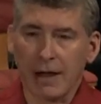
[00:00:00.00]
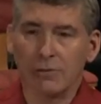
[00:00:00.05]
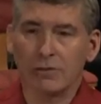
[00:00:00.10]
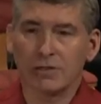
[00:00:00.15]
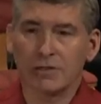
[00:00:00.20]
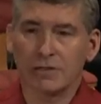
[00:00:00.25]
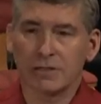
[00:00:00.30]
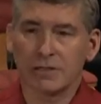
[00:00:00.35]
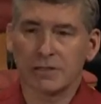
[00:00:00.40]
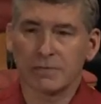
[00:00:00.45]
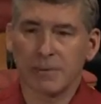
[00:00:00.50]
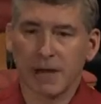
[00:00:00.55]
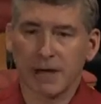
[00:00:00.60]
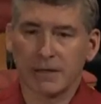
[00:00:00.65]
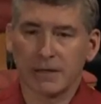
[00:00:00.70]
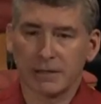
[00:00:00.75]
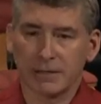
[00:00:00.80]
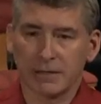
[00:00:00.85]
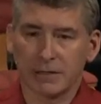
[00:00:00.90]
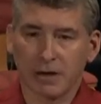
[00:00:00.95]
was
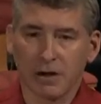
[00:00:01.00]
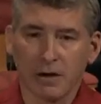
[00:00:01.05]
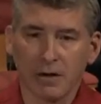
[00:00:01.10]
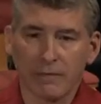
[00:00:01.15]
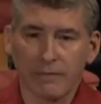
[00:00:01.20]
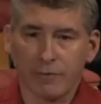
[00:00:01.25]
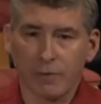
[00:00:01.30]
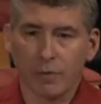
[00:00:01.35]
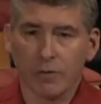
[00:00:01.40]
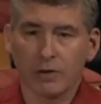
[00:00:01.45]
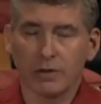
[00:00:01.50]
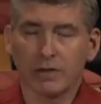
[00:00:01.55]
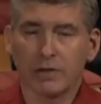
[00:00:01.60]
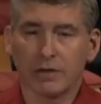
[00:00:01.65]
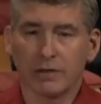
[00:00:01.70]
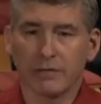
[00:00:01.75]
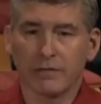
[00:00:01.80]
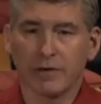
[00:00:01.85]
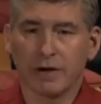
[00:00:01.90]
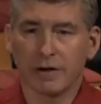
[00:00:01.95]
expected to go forward to
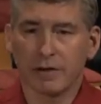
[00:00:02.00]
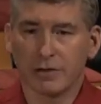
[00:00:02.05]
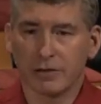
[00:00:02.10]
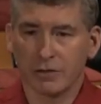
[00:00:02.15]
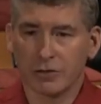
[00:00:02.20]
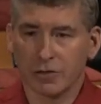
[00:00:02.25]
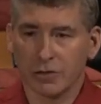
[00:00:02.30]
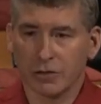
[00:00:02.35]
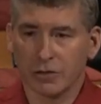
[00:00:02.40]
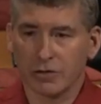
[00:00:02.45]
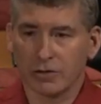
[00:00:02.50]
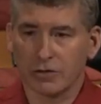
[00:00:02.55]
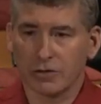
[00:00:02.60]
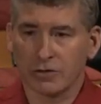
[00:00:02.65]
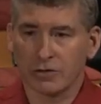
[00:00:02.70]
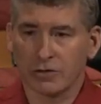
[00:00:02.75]
the front of the church